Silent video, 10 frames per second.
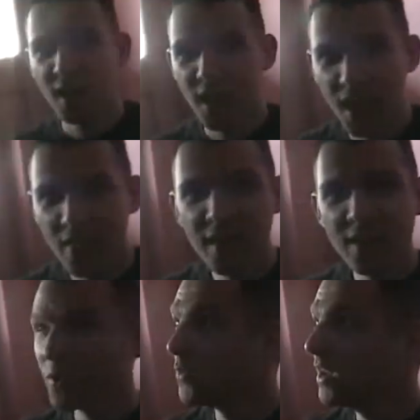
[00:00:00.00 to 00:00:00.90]
How the heck are
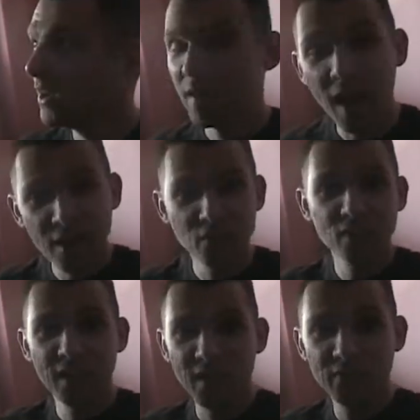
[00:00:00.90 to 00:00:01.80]
the radio? I
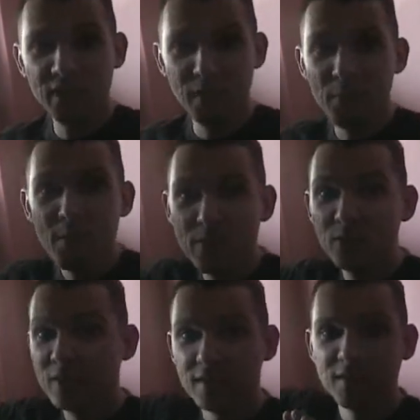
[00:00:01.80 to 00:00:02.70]
understand outside. Maybe there's
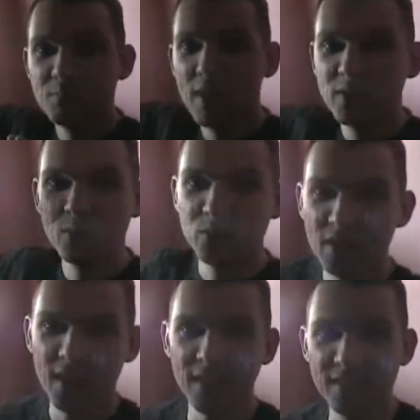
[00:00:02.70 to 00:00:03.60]
like this magical
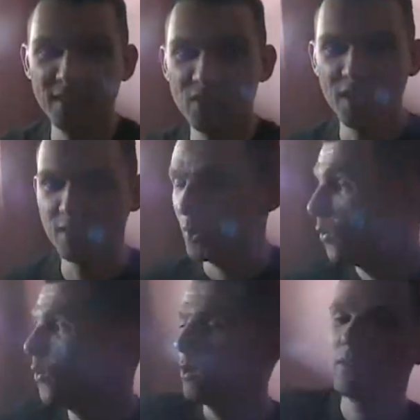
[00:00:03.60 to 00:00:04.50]
satellite dish out there,
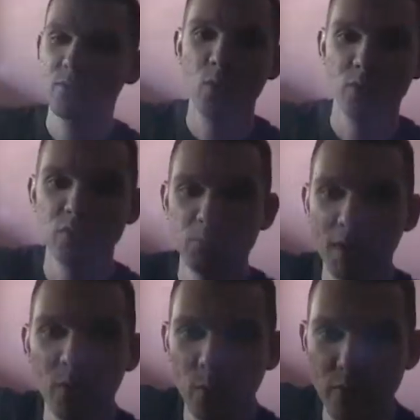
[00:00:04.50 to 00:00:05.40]
or of course there's
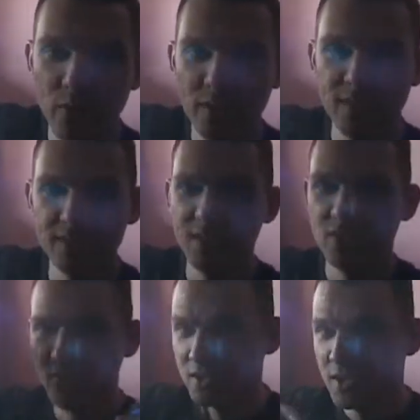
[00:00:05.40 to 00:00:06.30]
microwave relay
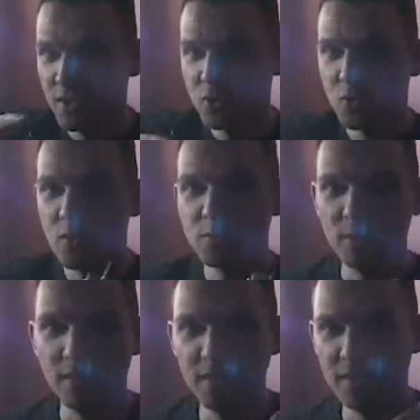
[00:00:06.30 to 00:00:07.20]
stations
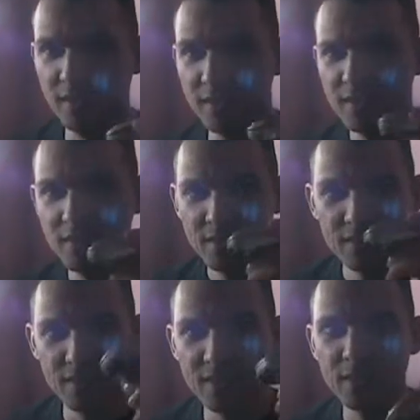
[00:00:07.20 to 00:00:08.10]
transmitting the
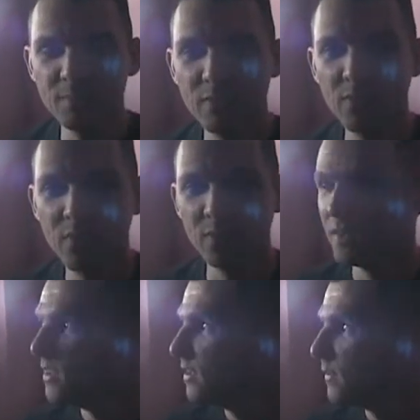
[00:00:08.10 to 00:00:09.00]
thing to my phone.
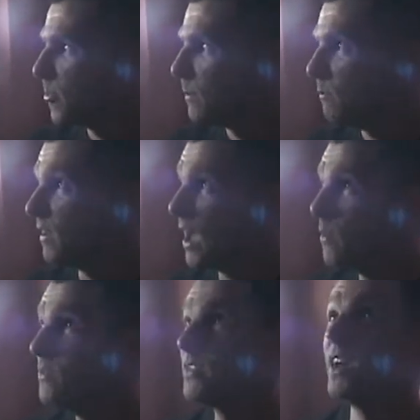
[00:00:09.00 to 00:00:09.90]
But now I'm
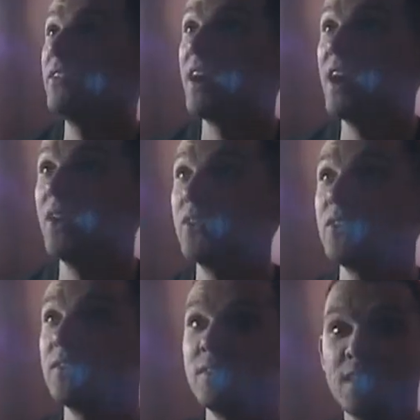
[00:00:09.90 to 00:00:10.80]
inside of a house,
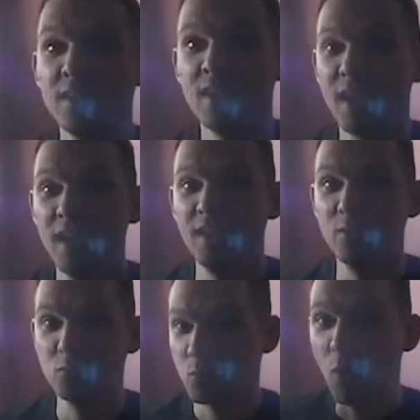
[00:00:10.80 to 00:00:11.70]
and
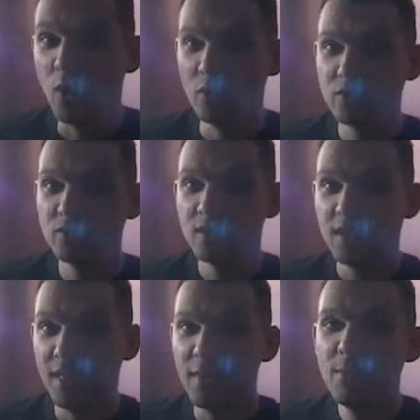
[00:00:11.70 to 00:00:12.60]
there's walls,
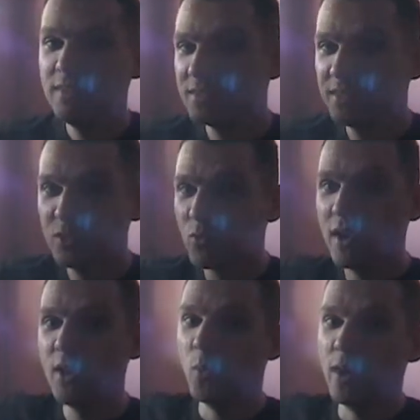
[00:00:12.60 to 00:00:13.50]
and that means these
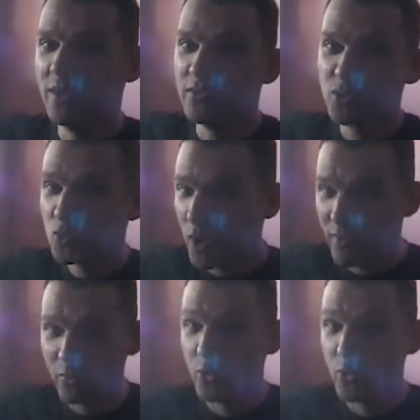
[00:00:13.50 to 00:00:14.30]
radio waves traveled